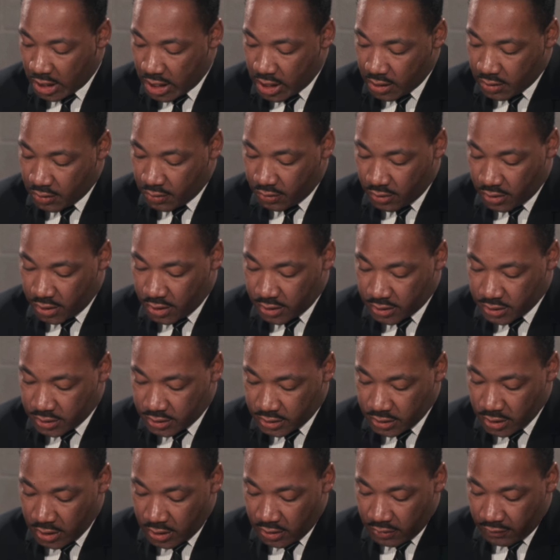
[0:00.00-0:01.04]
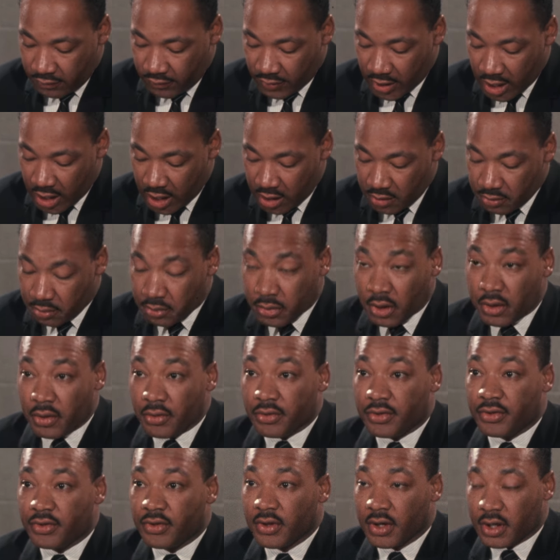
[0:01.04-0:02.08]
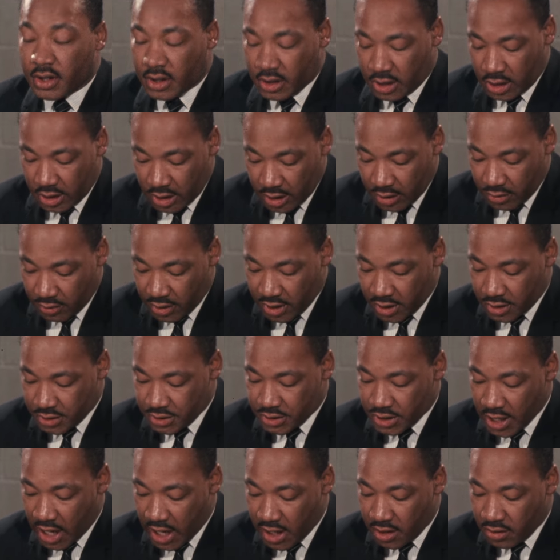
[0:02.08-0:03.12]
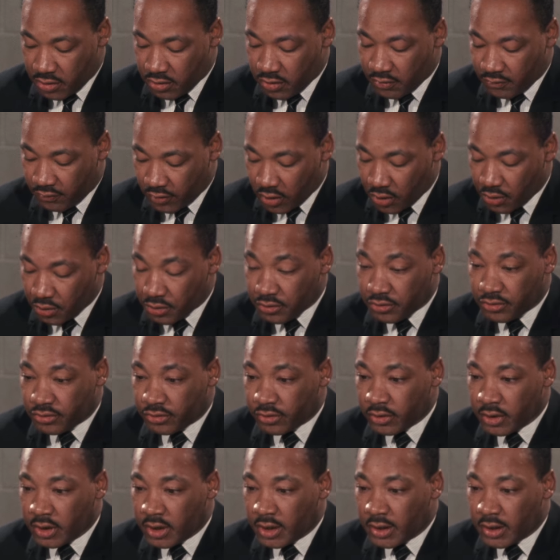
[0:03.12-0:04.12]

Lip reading: Congress find both the courage and the votes